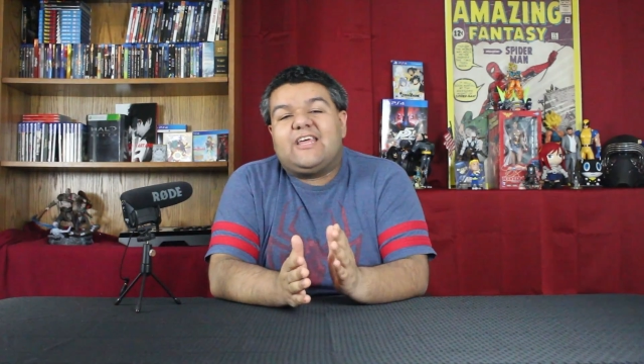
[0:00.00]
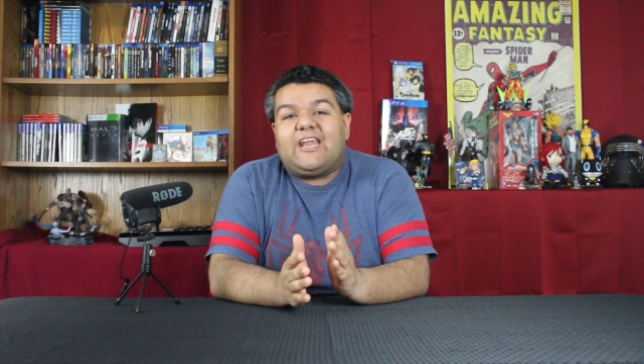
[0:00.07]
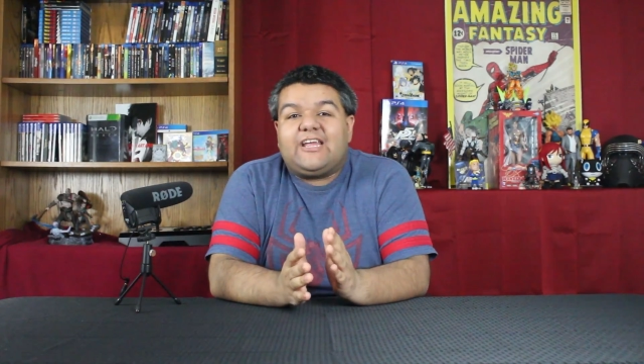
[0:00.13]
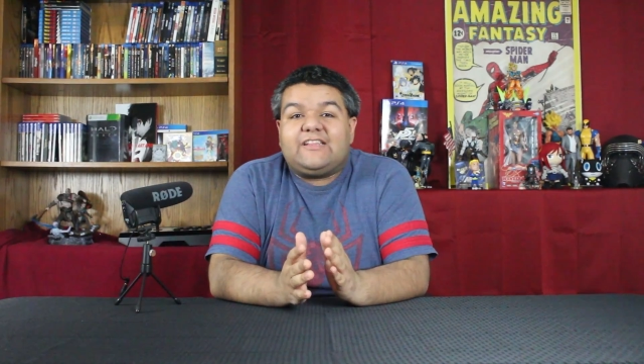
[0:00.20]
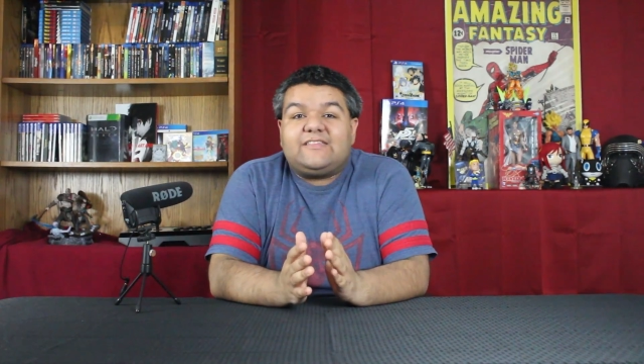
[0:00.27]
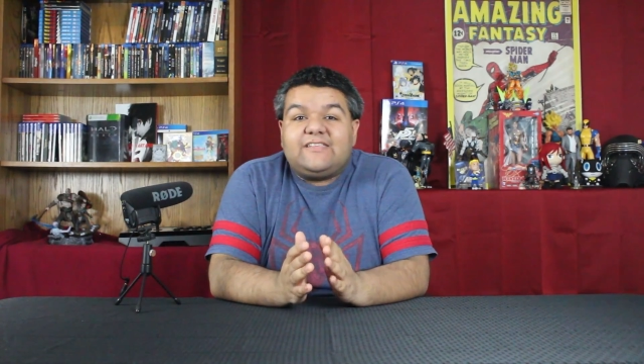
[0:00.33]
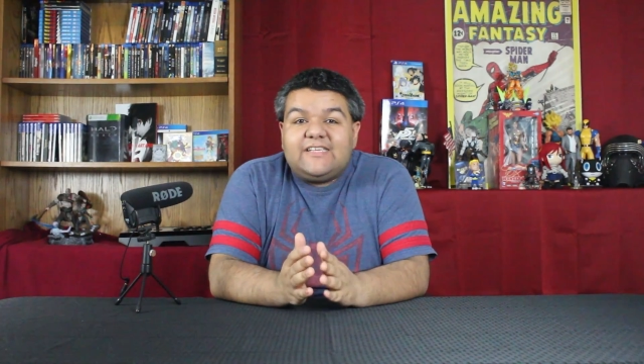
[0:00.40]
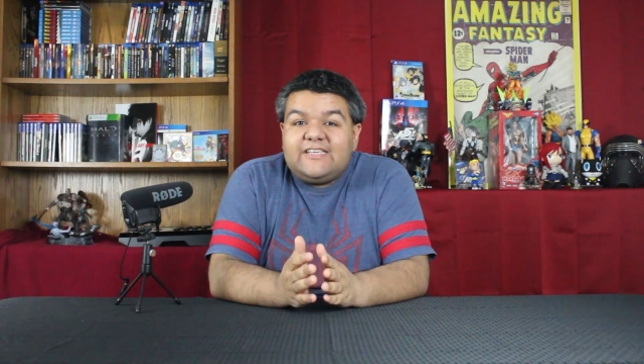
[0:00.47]
that
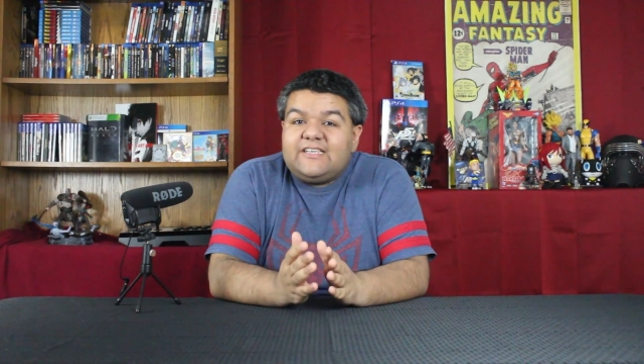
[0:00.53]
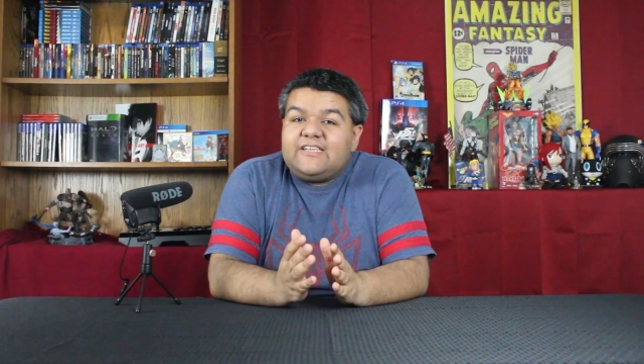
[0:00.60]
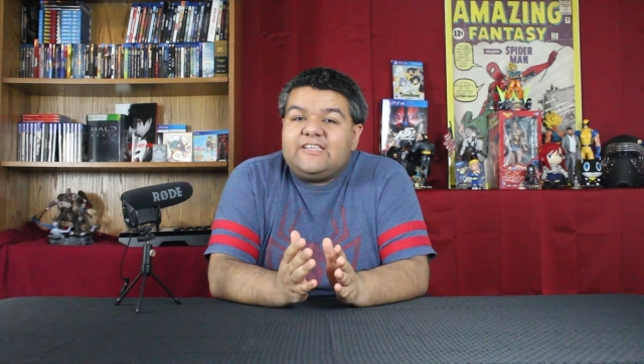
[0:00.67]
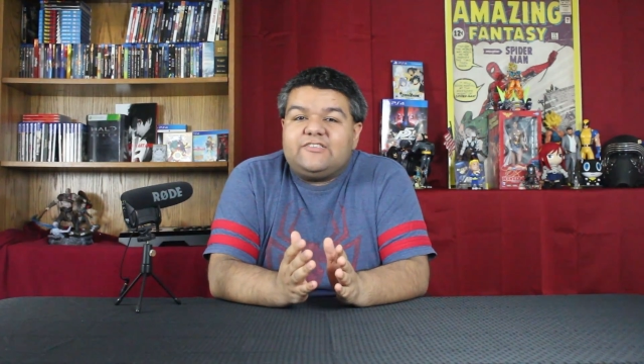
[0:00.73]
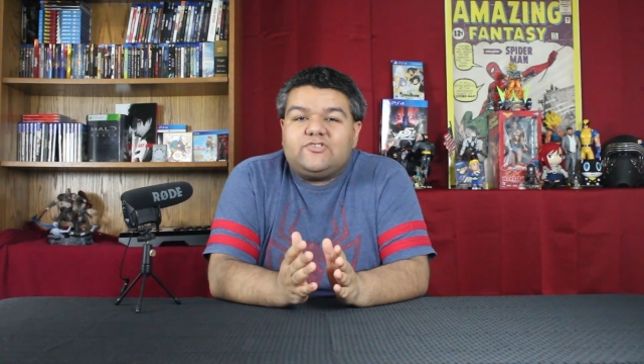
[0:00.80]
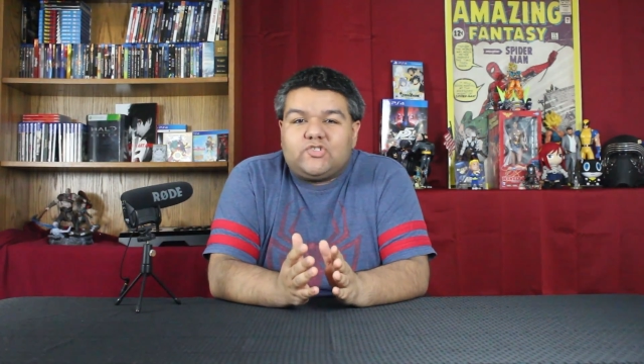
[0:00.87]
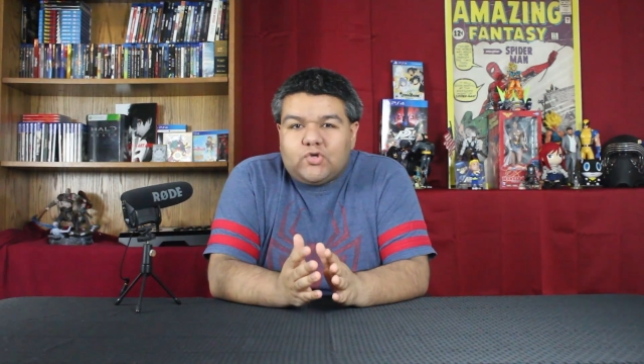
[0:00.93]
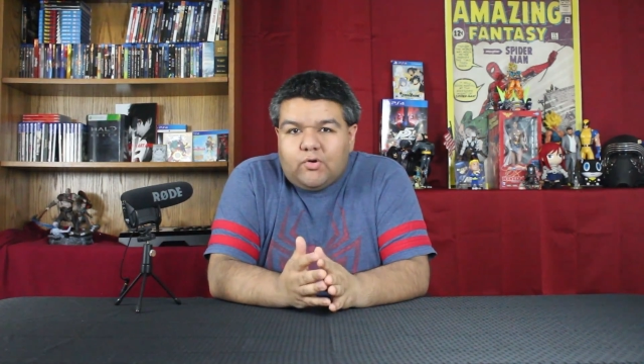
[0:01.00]
I didn't
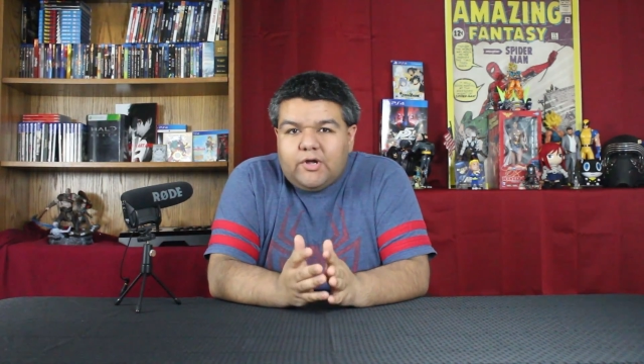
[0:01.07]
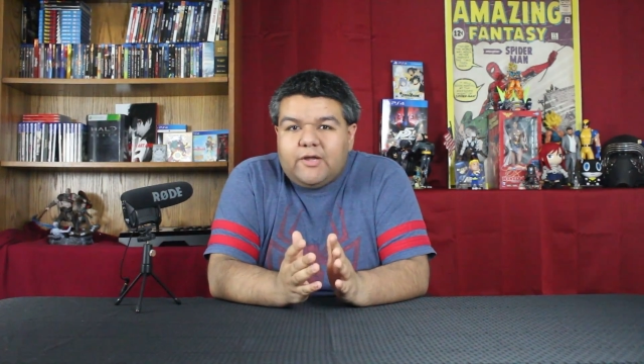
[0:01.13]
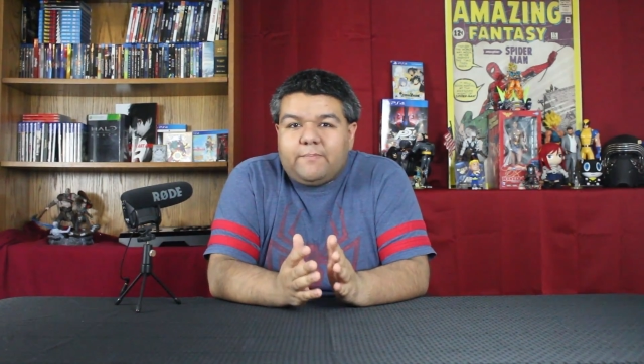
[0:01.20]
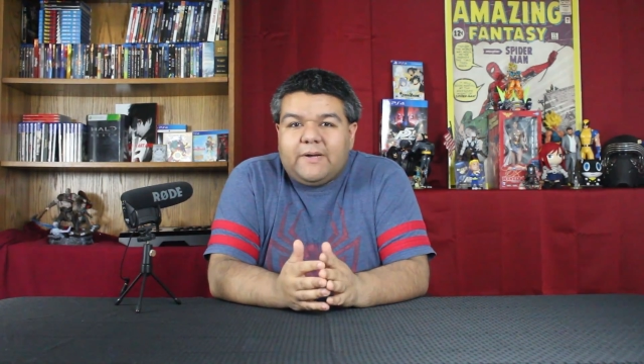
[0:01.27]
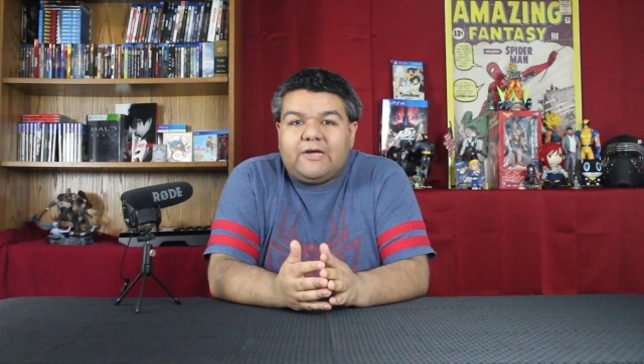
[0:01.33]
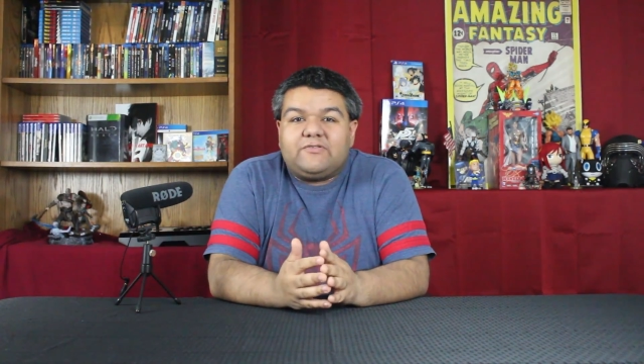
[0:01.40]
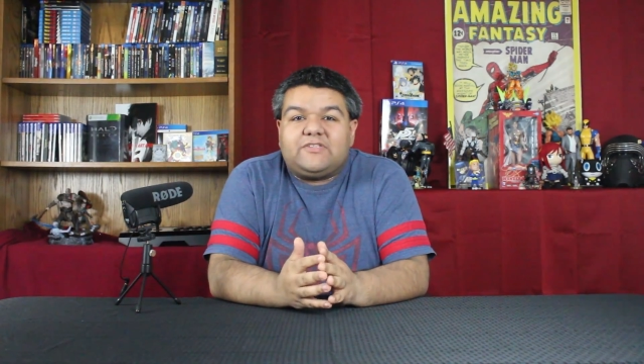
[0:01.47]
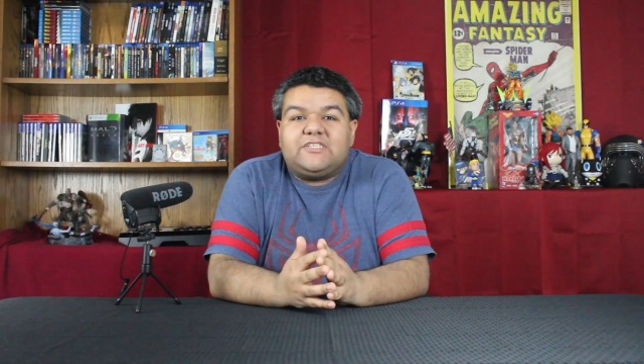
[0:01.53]
enjoy
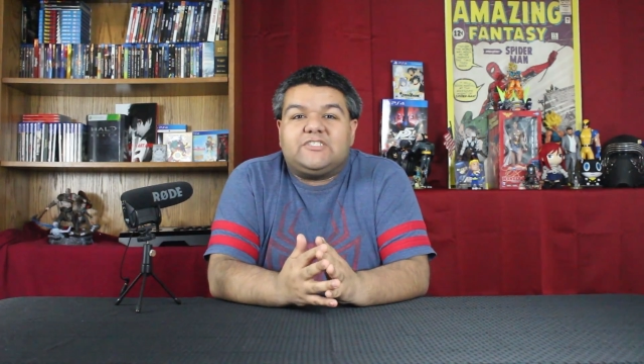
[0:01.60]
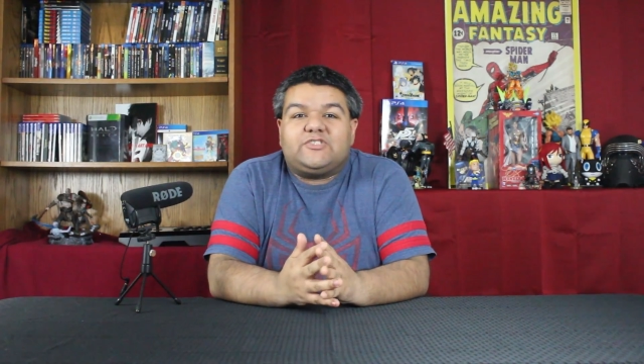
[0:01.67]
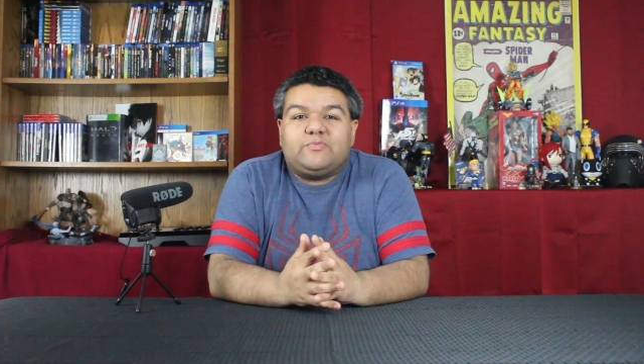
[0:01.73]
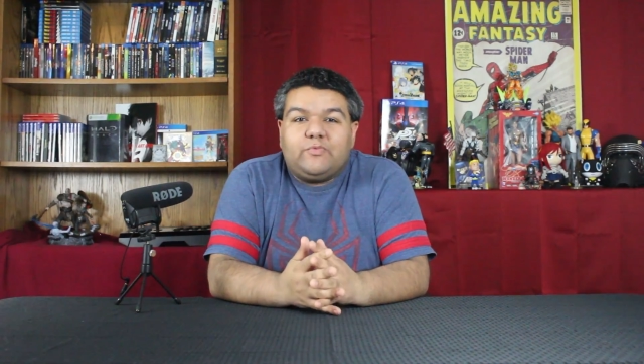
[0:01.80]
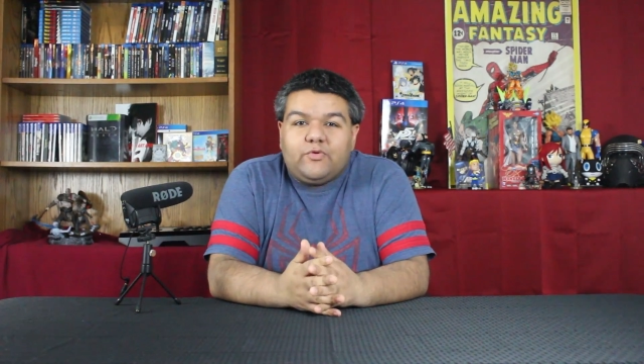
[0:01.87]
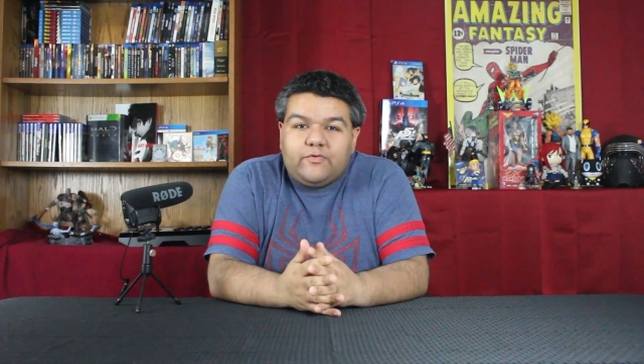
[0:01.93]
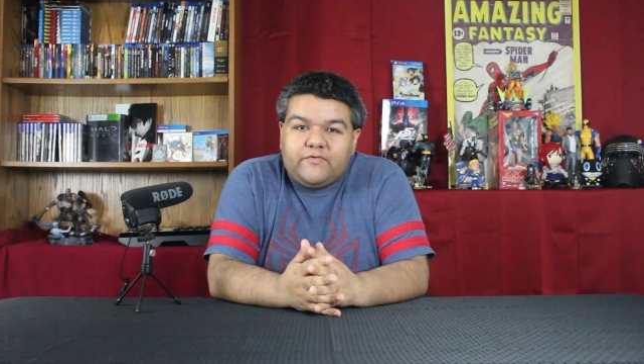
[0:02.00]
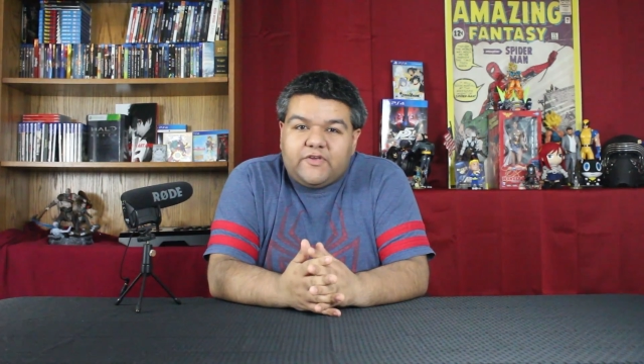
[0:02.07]
about this
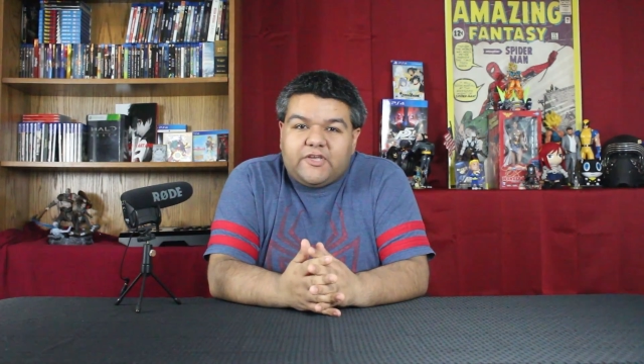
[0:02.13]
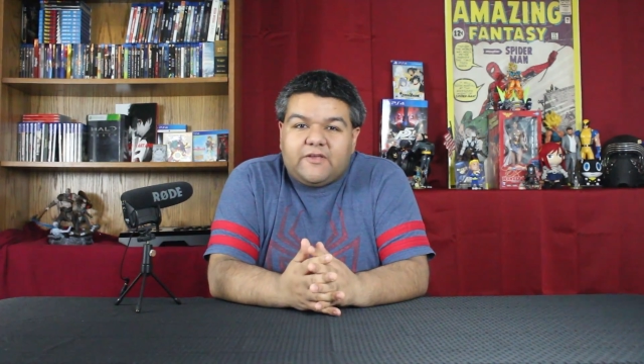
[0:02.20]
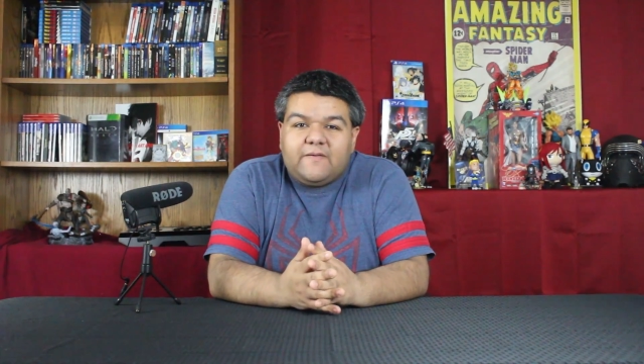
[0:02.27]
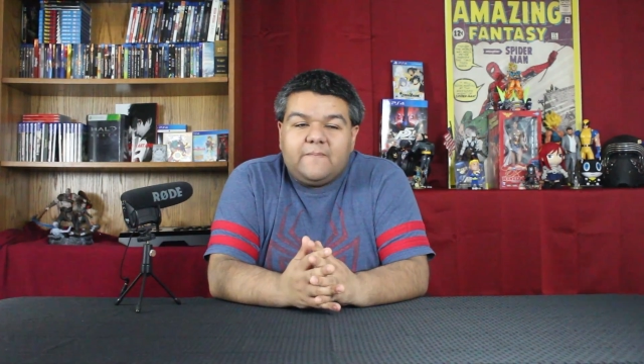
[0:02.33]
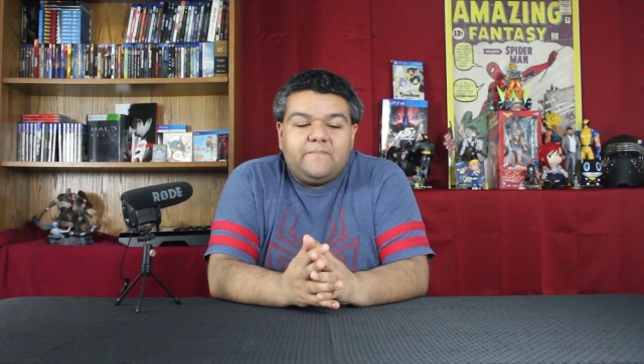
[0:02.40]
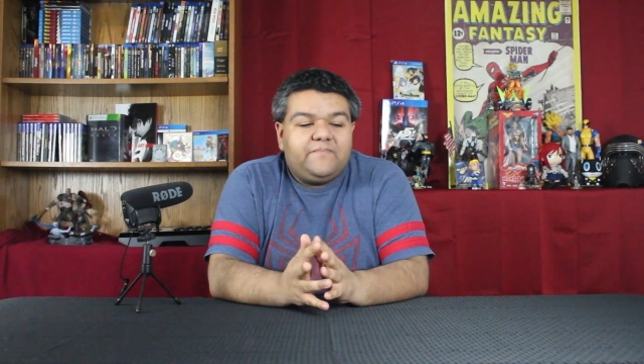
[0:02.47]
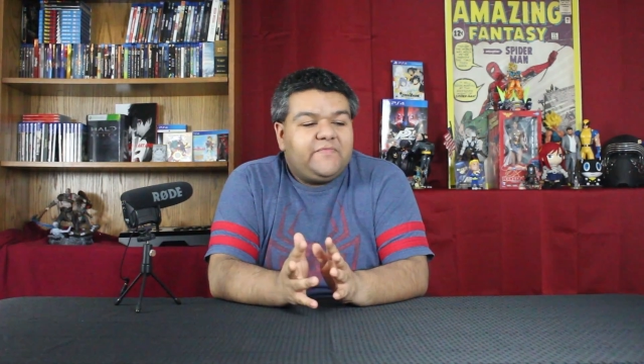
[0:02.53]
movie.